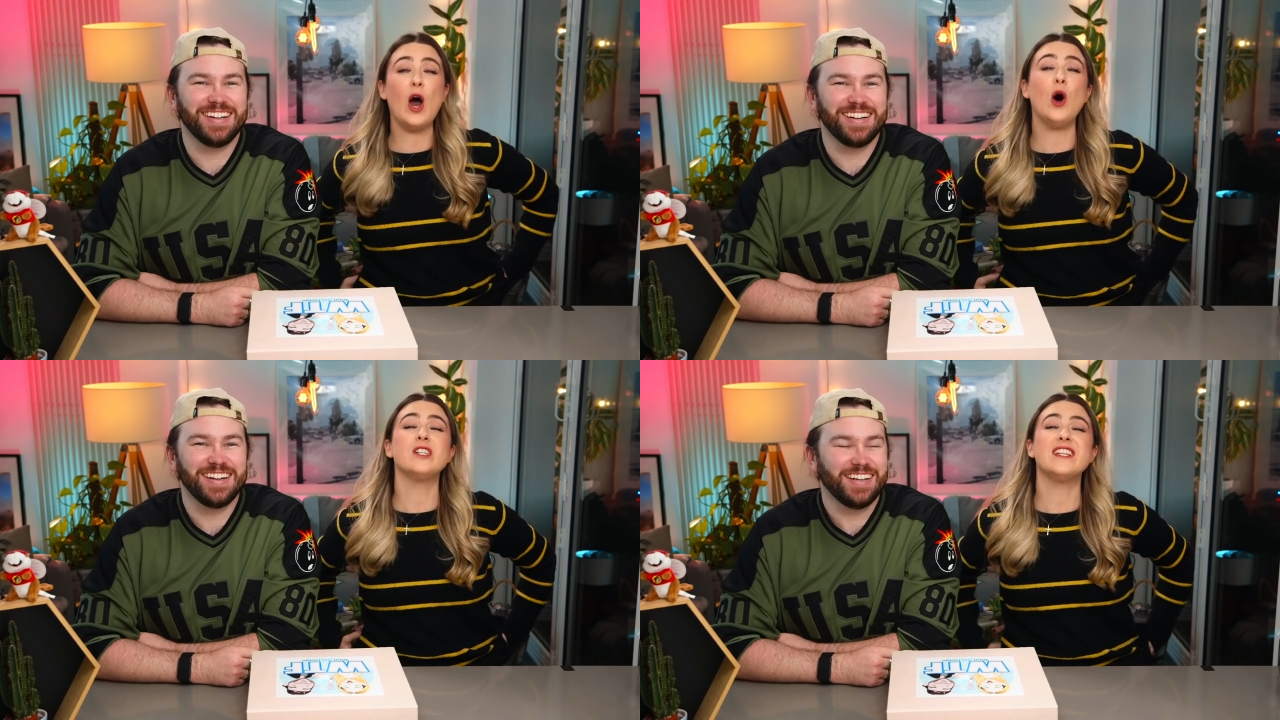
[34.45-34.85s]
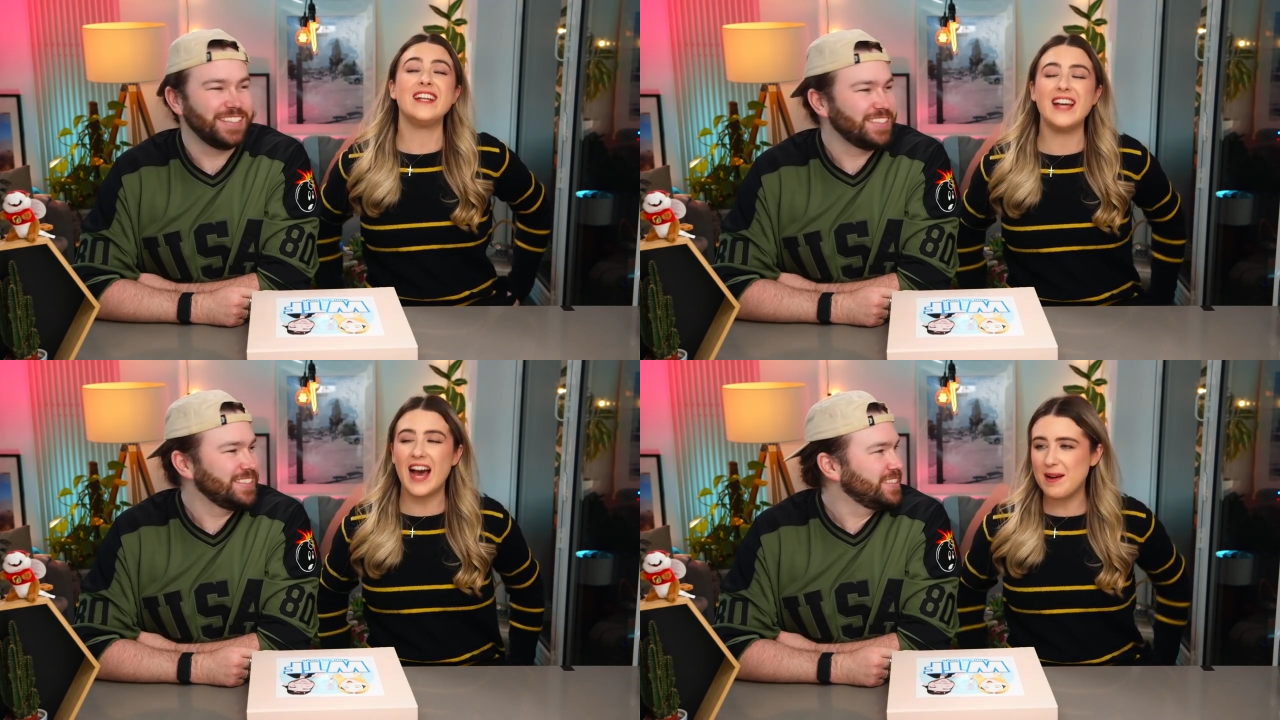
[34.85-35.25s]

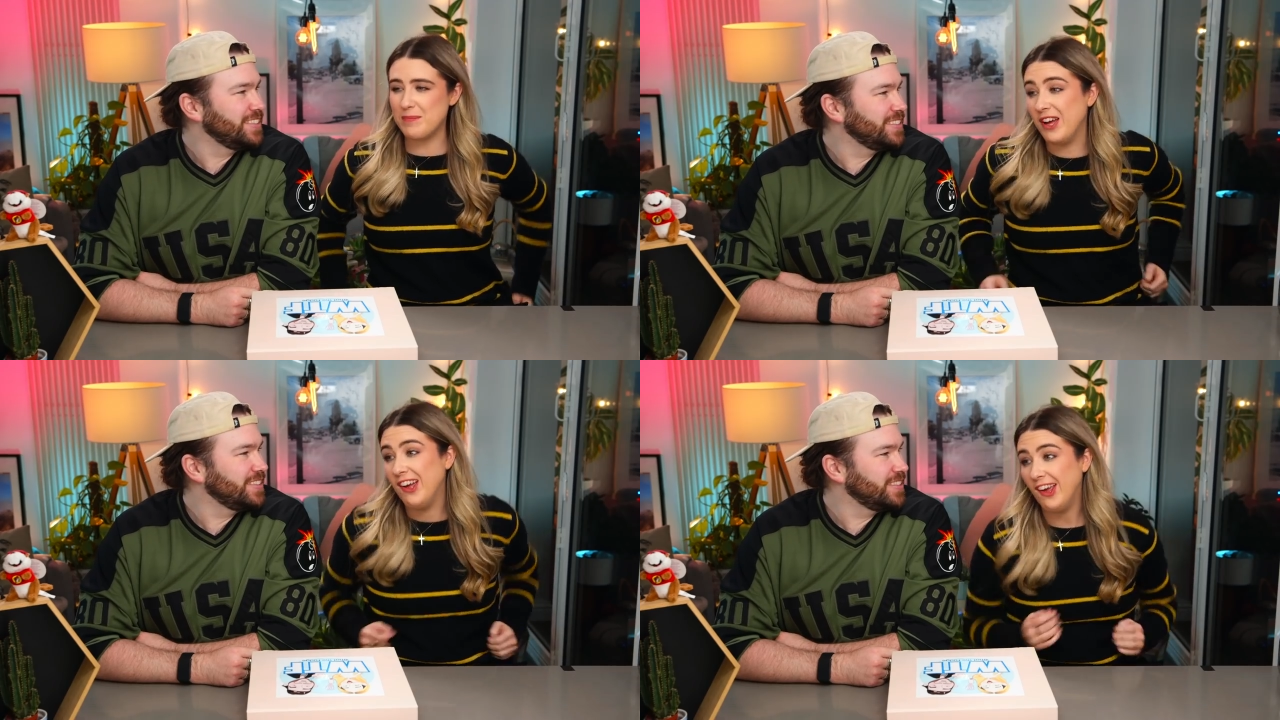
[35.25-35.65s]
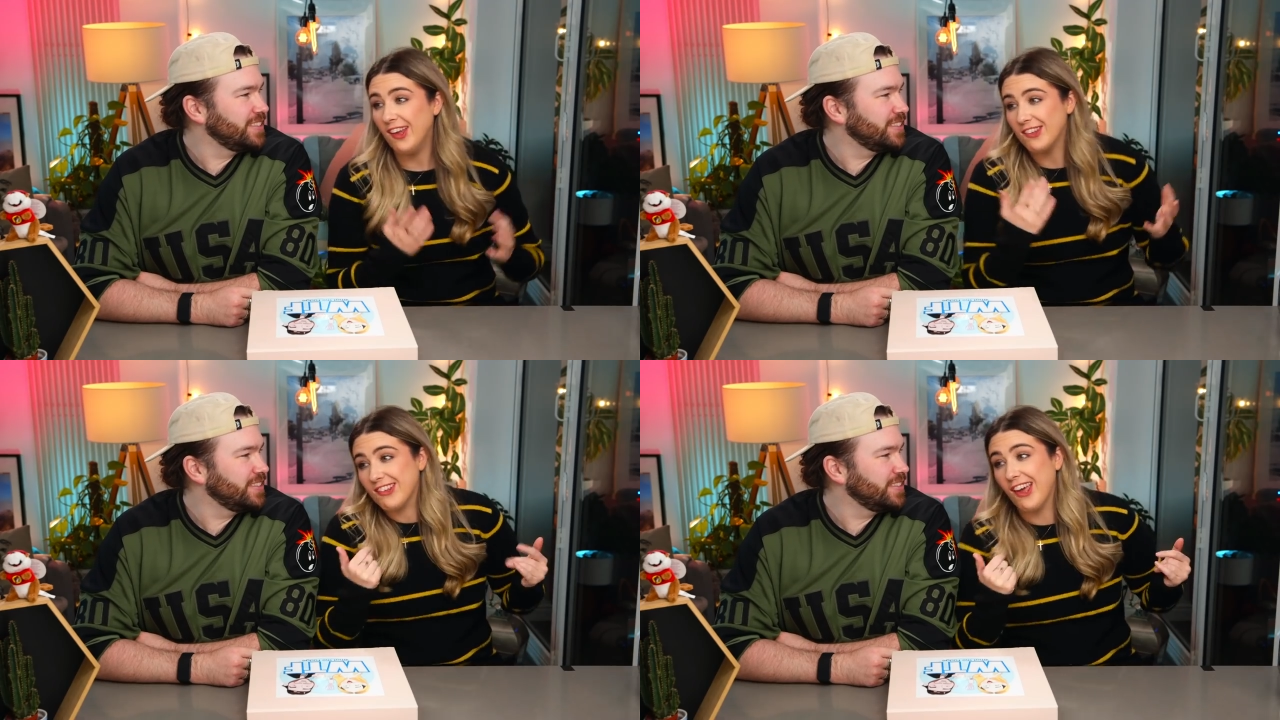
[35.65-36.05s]
Speaker 1: hotting up.
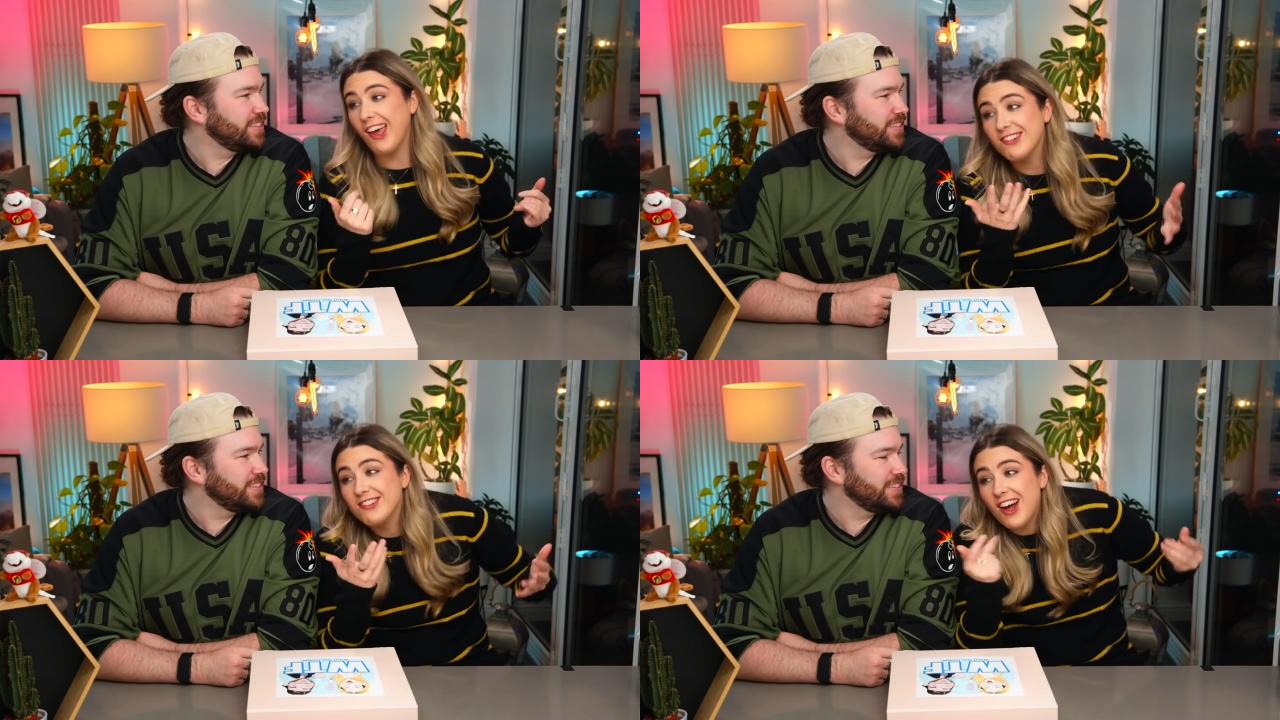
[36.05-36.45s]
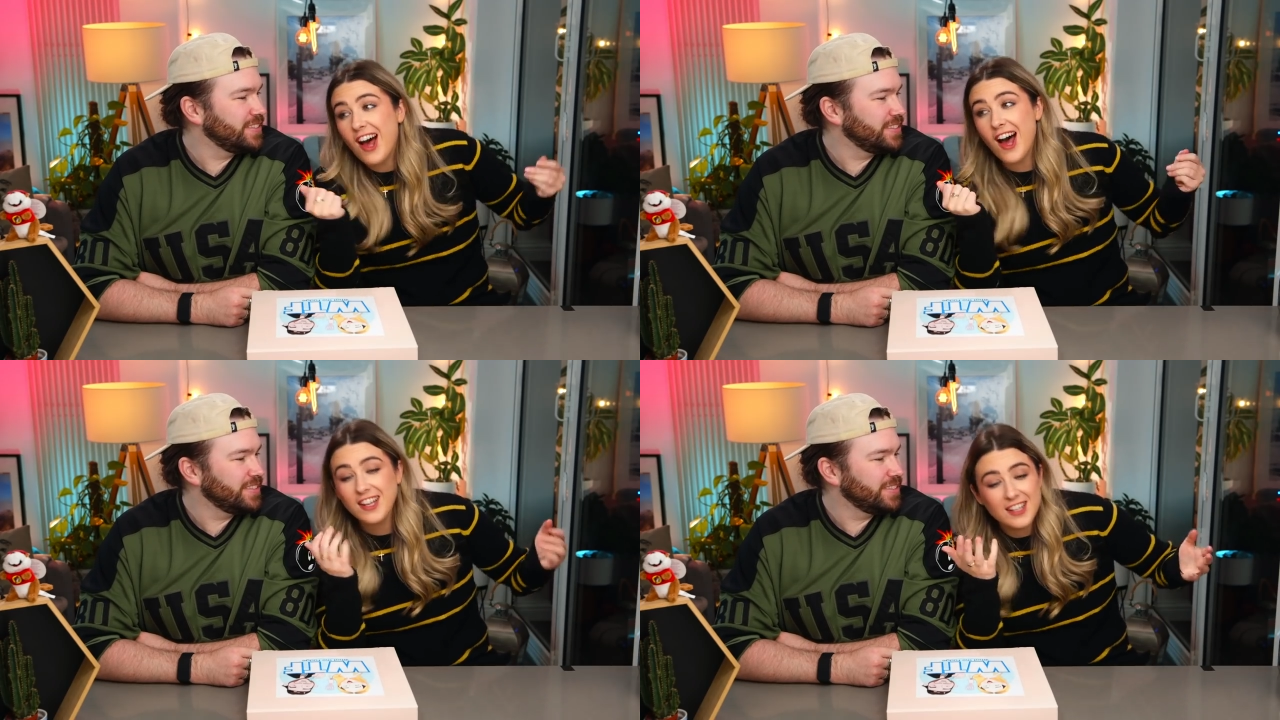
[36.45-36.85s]
It's getting
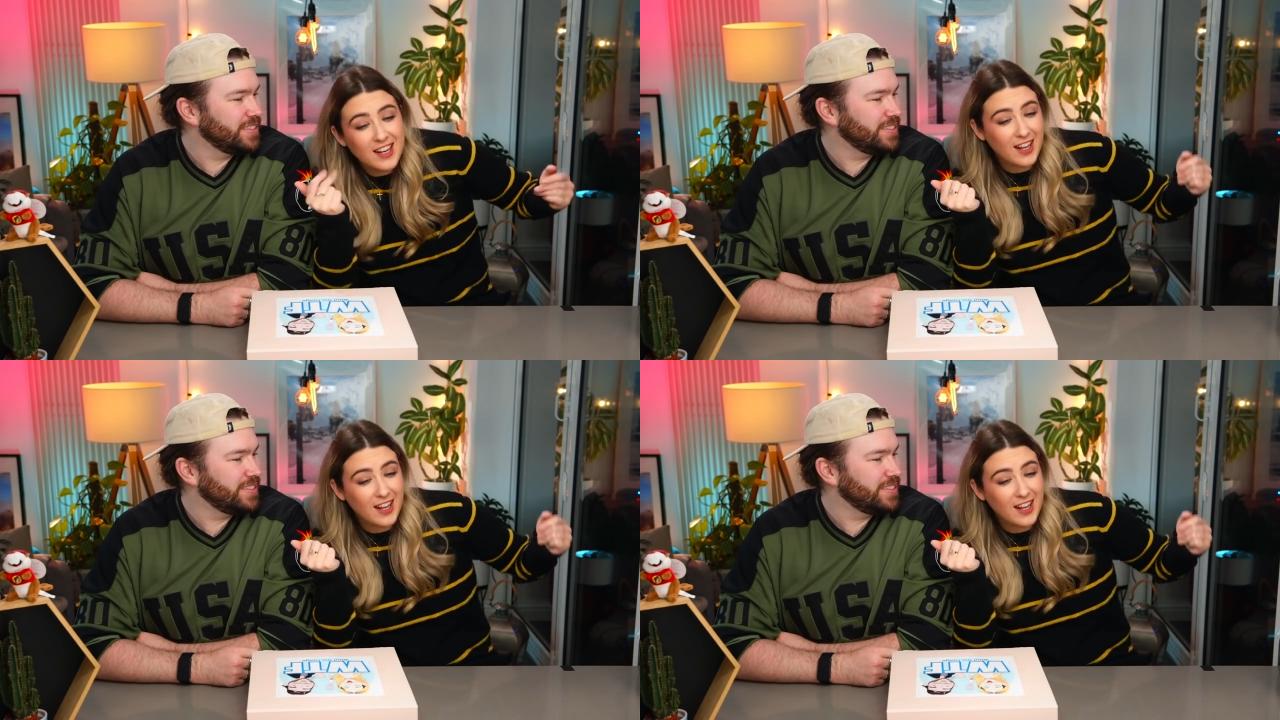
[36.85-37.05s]
hot in